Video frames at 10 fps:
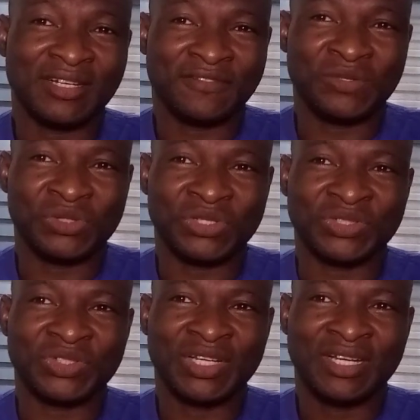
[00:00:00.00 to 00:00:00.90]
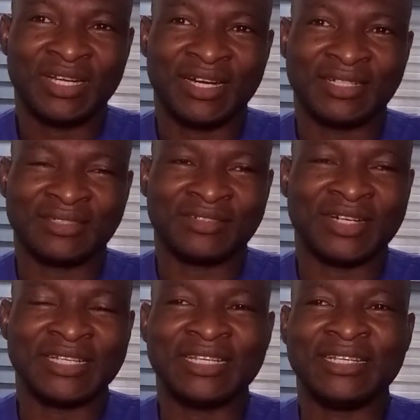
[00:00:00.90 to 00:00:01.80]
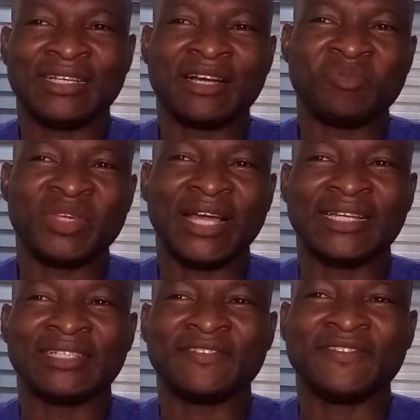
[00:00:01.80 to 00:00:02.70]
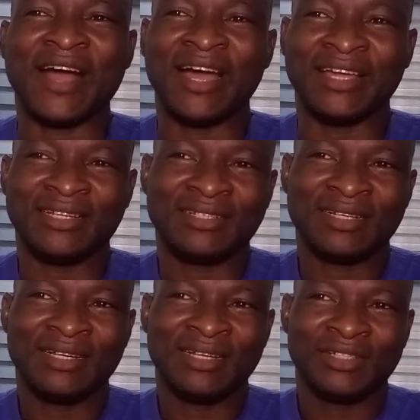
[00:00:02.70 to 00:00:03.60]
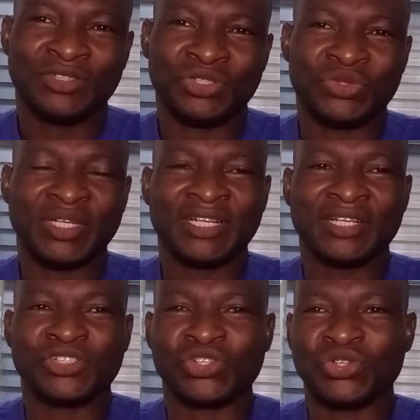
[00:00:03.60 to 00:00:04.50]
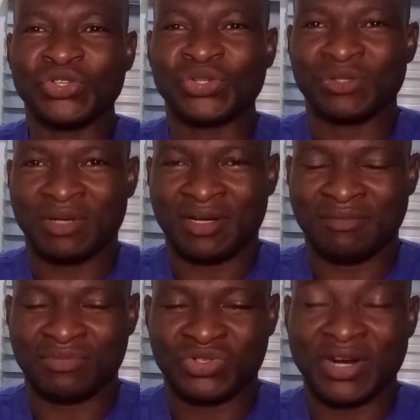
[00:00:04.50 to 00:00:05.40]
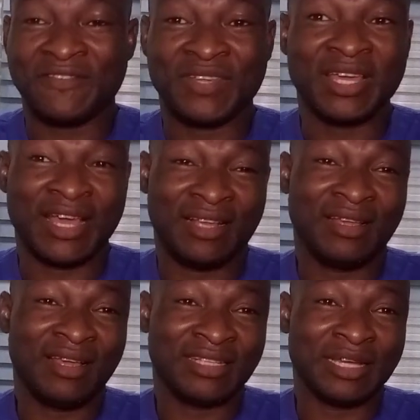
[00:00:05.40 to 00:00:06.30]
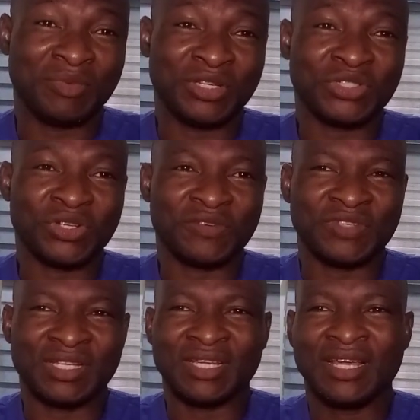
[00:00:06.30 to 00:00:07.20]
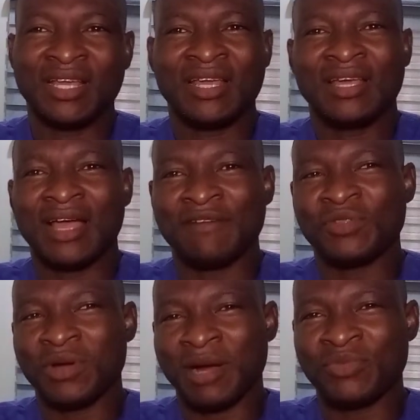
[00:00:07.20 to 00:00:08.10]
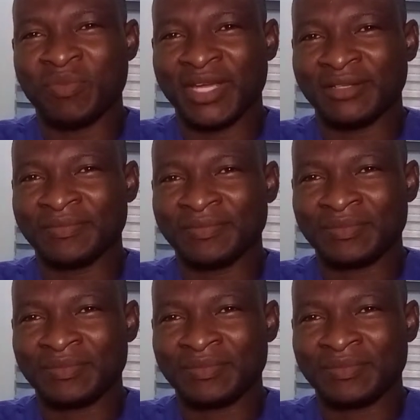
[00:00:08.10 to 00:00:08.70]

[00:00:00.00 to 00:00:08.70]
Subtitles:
effusion, and readily can be identified during a sonographic examination of the abdomen.